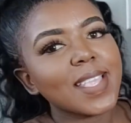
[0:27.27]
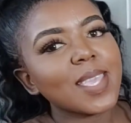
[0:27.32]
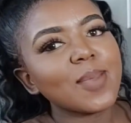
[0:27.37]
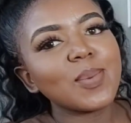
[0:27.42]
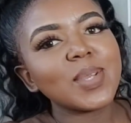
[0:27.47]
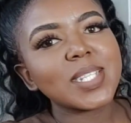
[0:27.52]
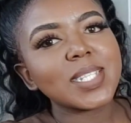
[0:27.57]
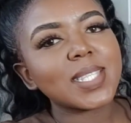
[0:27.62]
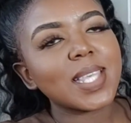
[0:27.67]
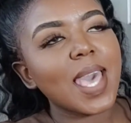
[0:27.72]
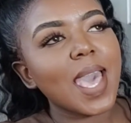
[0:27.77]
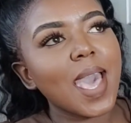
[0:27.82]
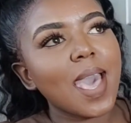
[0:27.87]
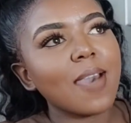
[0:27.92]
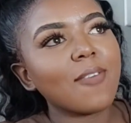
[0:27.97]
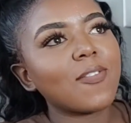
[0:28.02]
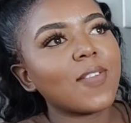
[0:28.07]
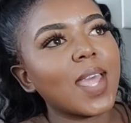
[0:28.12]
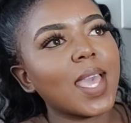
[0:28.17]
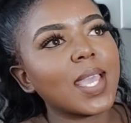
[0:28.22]
Can we just
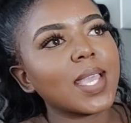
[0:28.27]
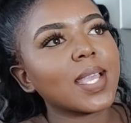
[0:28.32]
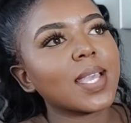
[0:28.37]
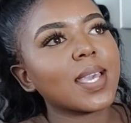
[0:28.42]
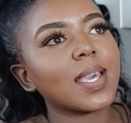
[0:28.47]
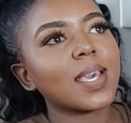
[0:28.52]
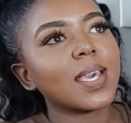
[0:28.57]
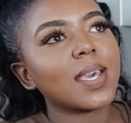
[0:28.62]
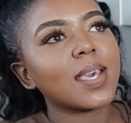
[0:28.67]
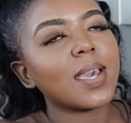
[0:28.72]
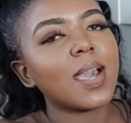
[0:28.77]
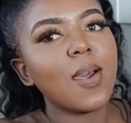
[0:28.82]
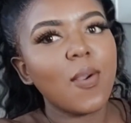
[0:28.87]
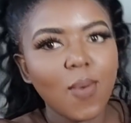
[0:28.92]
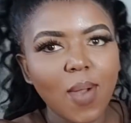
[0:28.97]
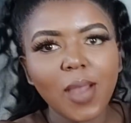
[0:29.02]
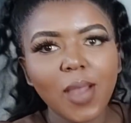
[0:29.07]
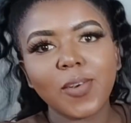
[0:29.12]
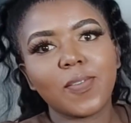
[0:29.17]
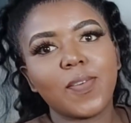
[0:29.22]
have like a
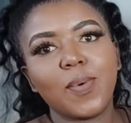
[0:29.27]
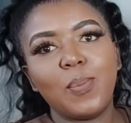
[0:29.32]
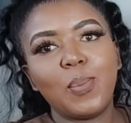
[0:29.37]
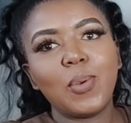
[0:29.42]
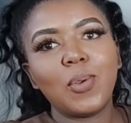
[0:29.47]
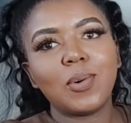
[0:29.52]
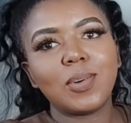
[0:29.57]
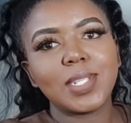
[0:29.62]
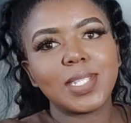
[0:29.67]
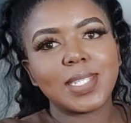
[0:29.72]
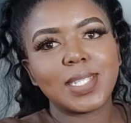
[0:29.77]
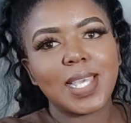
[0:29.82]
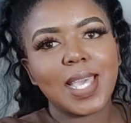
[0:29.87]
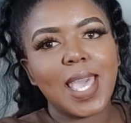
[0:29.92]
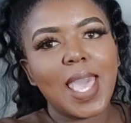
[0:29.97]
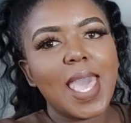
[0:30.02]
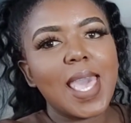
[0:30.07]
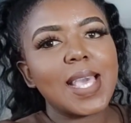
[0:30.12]
round of applause?